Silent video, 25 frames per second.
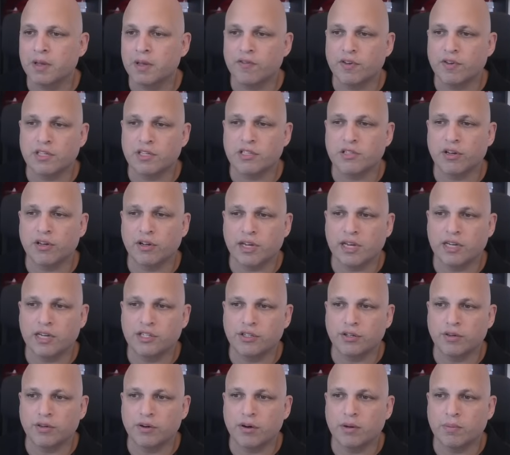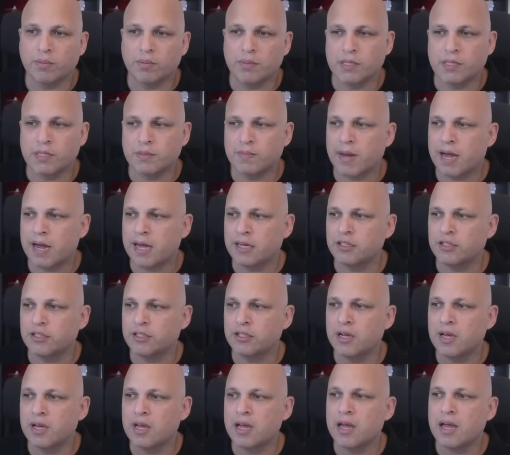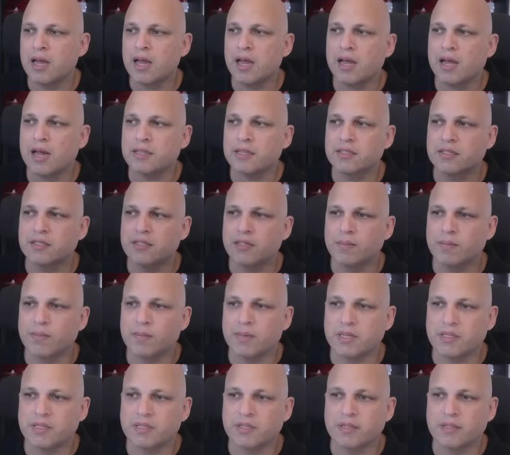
fix location on mismatch, and submit.